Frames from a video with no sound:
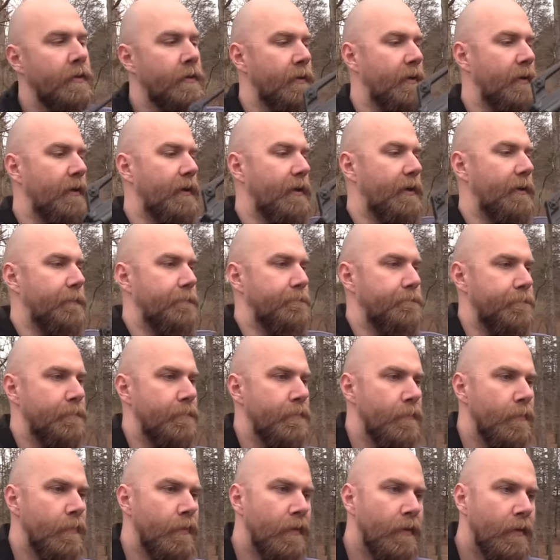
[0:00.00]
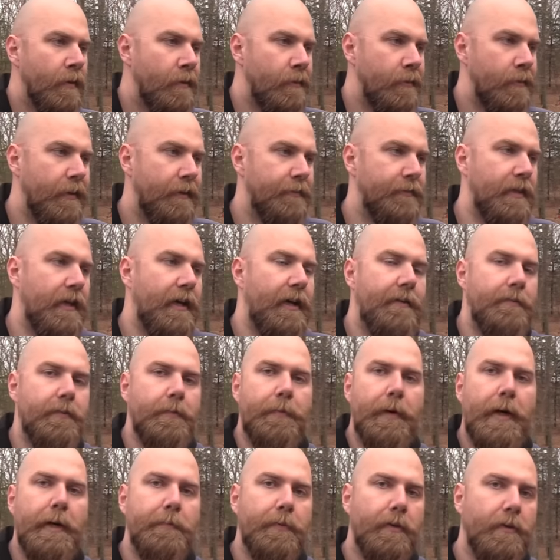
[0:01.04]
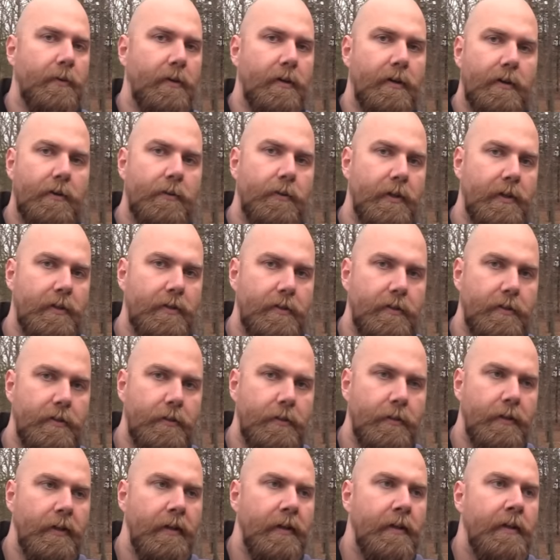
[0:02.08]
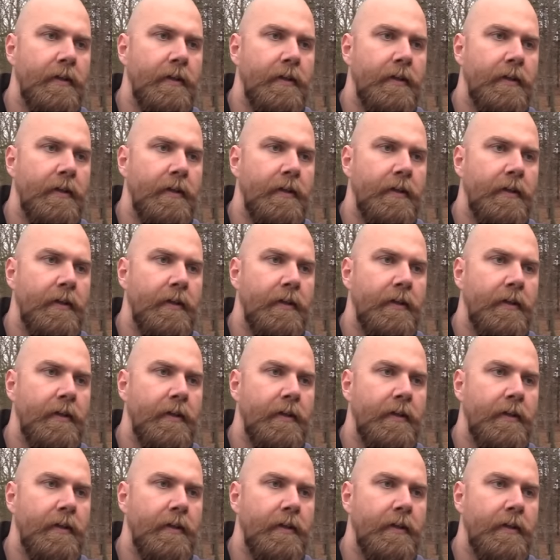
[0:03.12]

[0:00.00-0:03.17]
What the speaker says: You have to have the paperwork with you.